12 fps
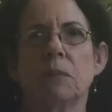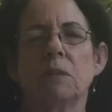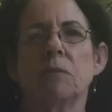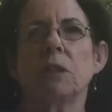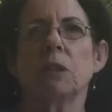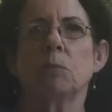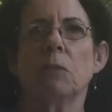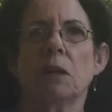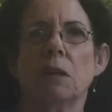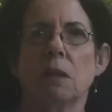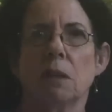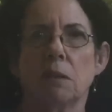In fact,
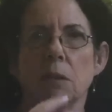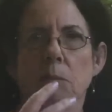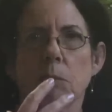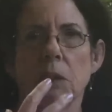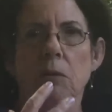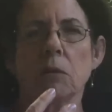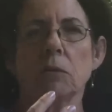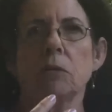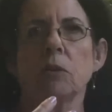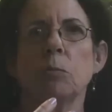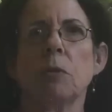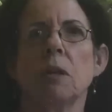I think my
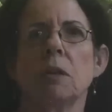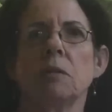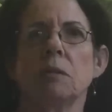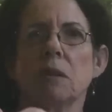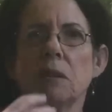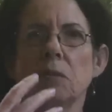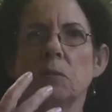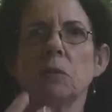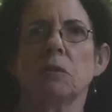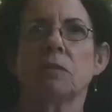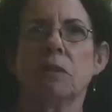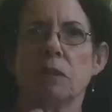conscious mind
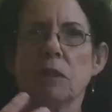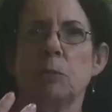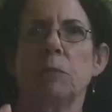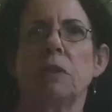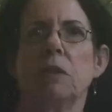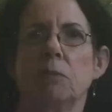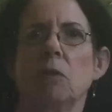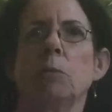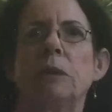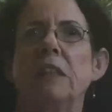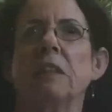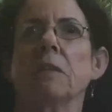was telling me a
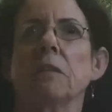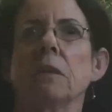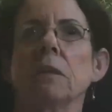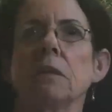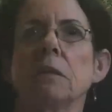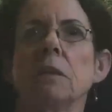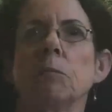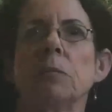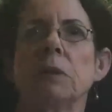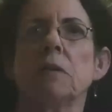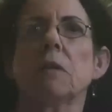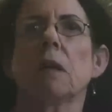Romany elder.
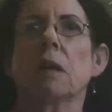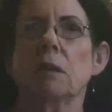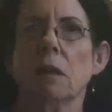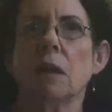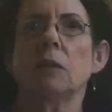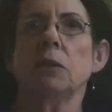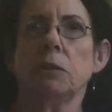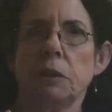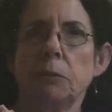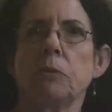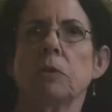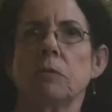But I knew
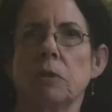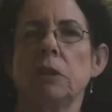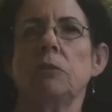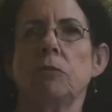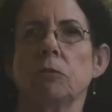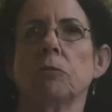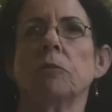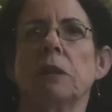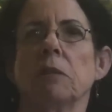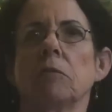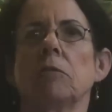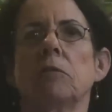he was a teacher or an
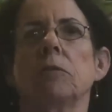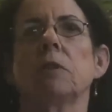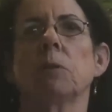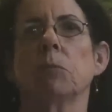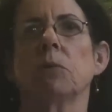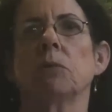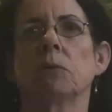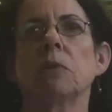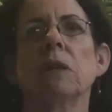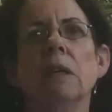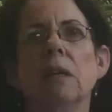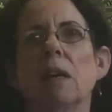elder of some sort.
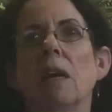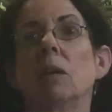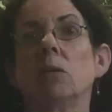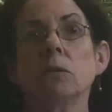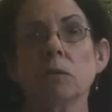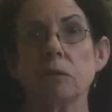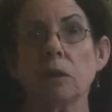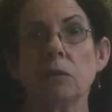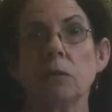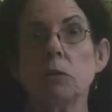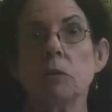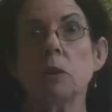I also
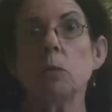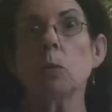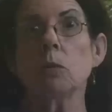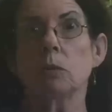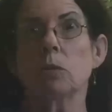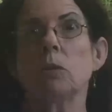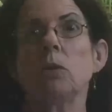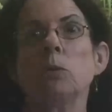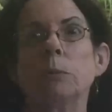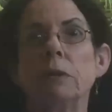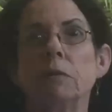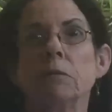knew that he wasn't
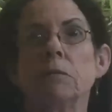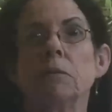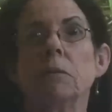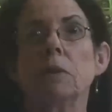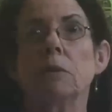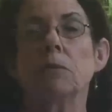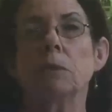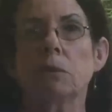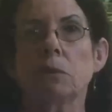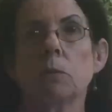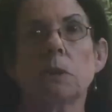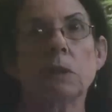human. I was very
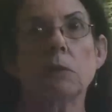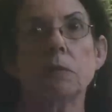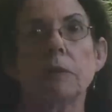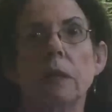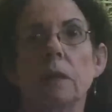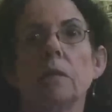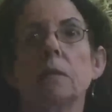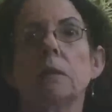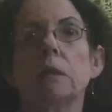aware of that.